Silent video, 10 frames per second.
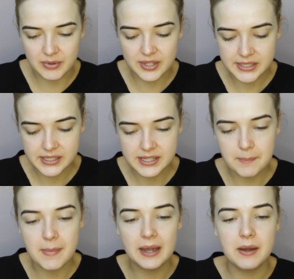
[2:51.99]
But
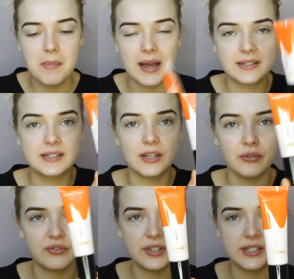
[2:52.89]
this is the Mecca
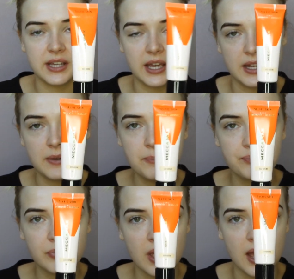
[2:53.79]
Max Selfie
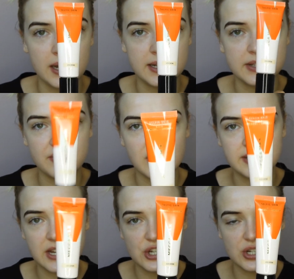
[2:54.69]
Skin, and it's
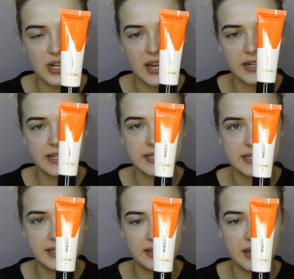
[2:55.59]
a foundation
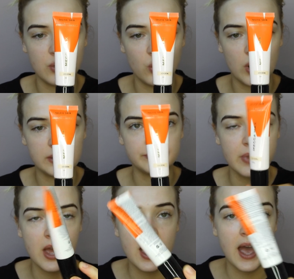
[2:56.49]
and concealer in
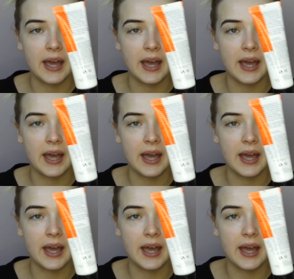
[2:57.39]
one.